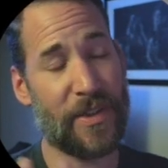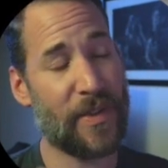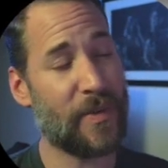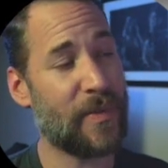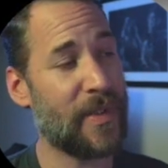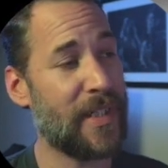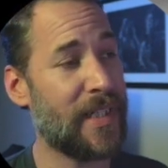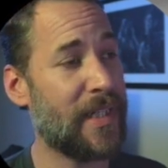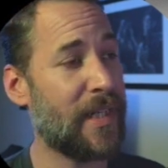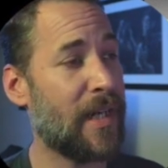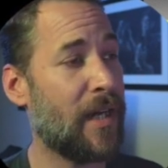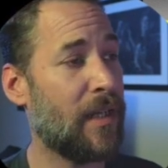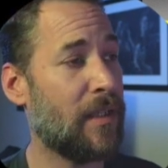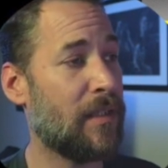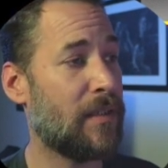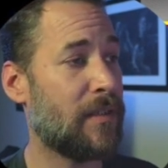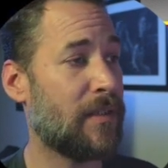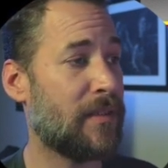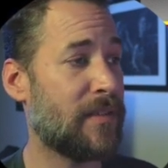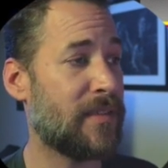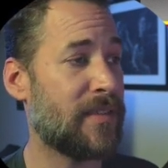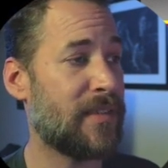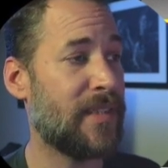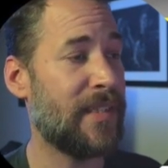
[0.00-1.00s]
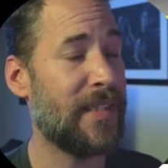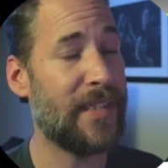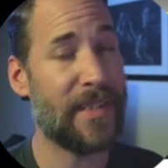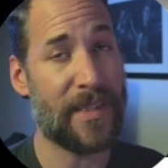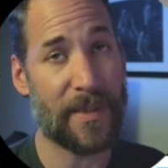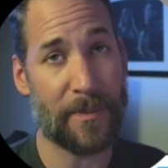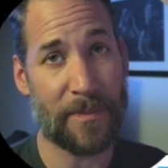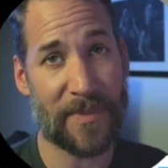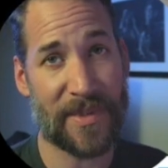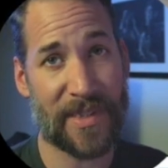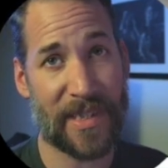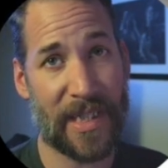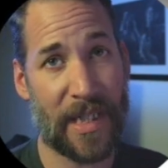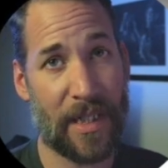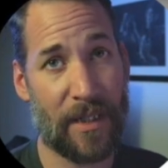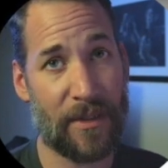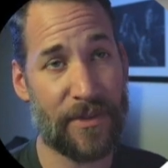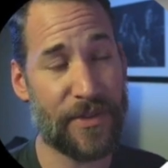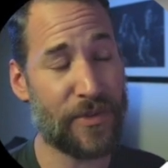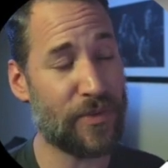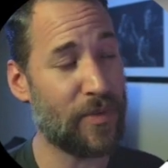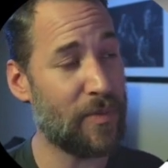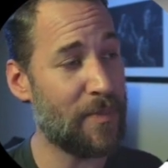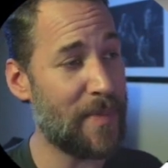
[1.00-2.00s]
three colors in
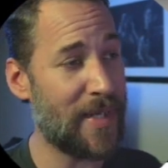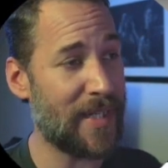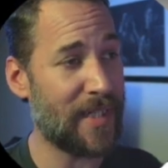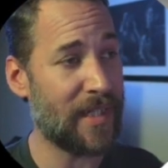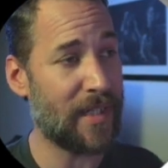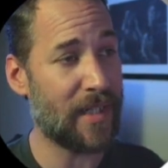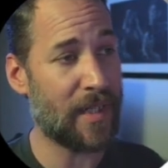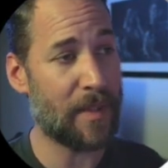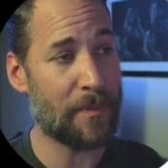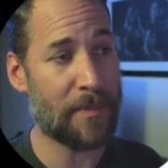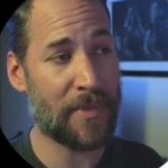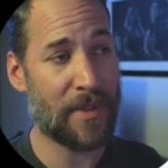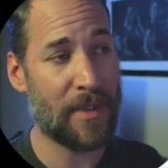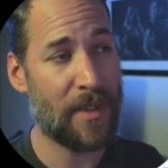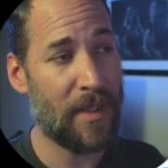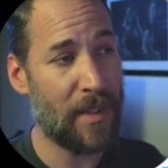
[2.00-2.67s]
themselves will make up